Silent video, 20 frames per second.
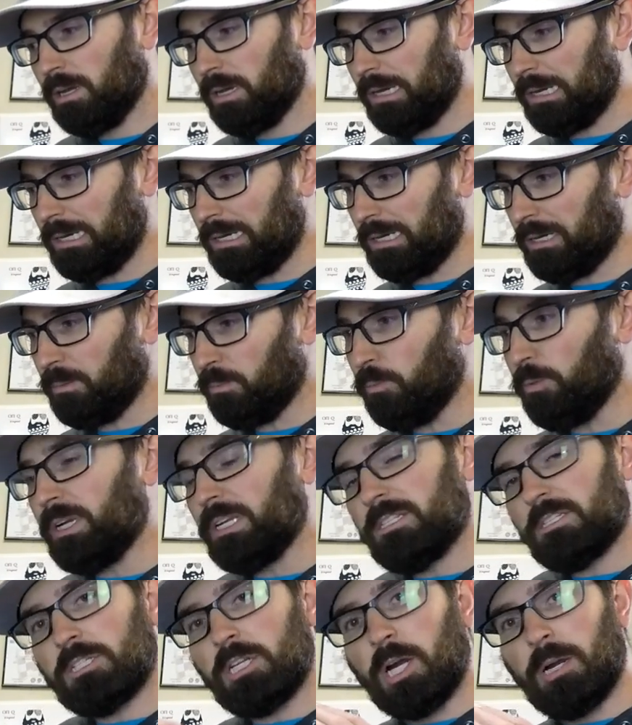um, we
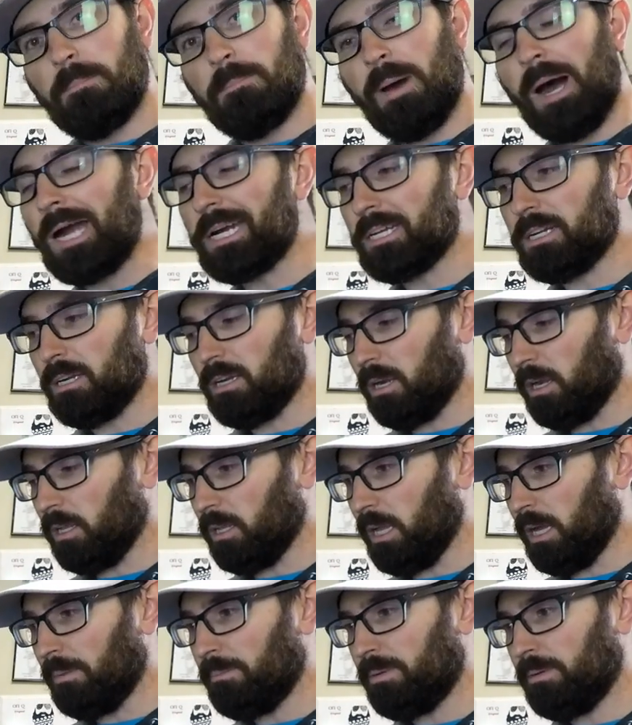can start mocking it
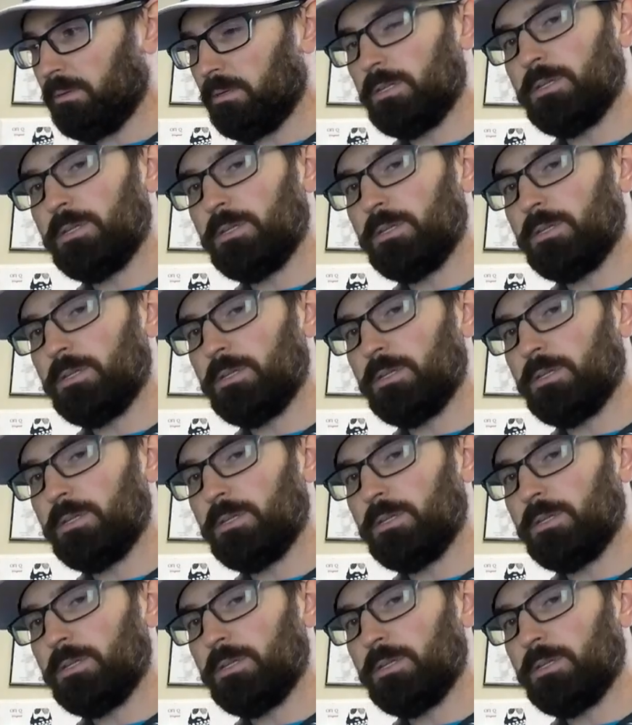all up,